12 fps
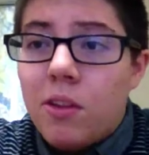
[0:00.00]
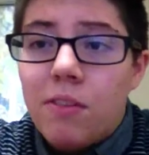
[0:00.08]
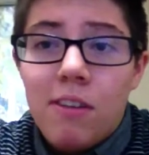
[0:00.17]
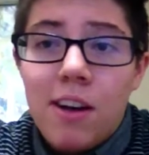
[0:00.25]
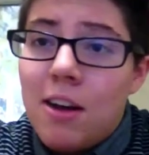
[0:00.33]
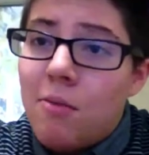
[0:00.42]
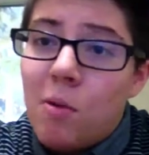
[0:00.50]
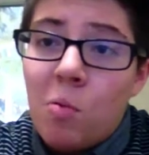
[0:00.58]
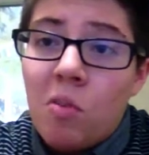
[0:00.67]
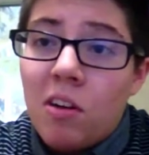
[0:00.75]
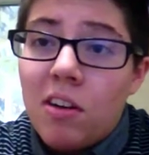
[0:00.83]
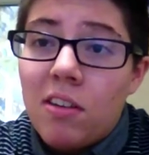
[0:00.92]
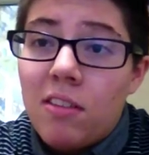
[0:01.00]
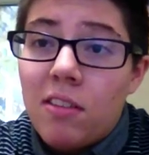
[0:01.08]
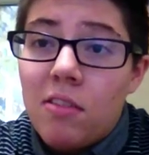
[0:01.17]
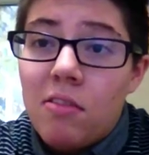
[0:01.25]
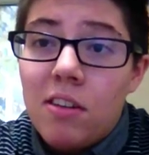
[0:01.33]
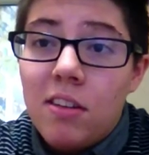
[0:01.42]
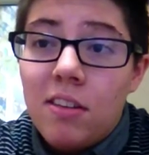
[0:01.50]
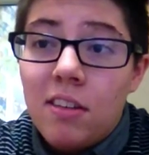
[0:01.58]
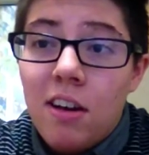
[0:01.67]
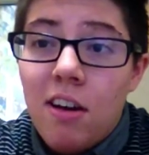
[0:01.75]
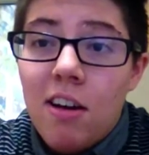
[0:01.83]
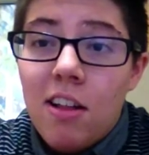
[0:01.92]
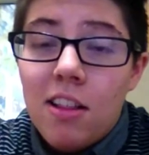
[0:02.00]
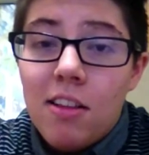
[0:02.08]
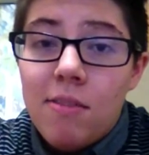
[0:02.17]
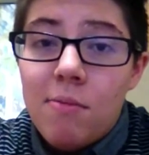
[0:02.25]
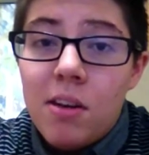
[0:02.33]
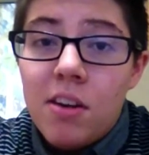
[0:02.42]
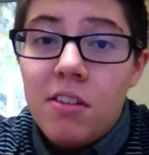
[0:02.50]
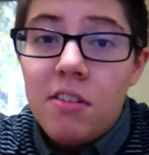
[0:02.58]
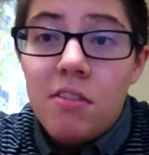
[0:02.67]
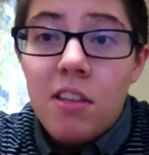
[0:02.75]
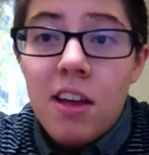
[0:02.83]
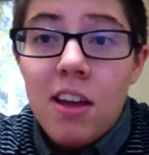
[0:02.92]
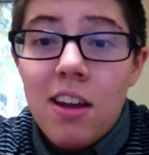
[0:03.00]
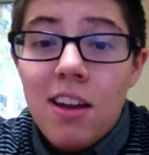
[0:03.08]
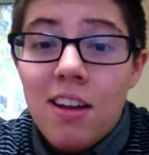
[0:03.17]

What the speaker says: Right now my workload is not allowing me to do that